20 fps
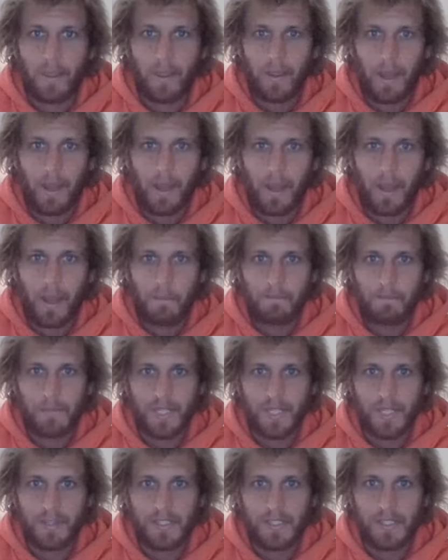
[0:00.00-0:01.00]
Um,
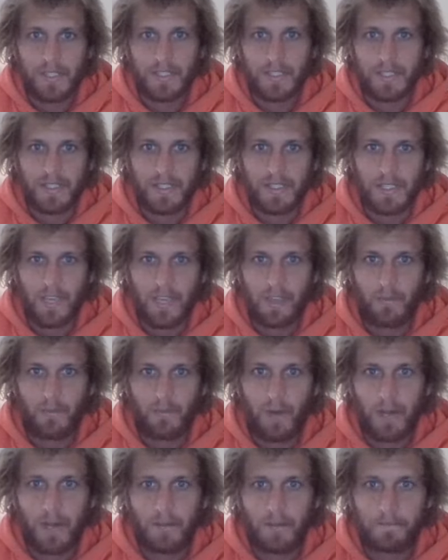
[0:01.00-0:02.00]
so this is the second
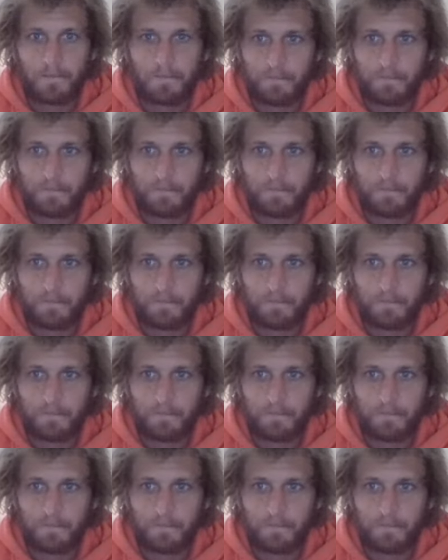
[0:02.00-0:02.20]
one,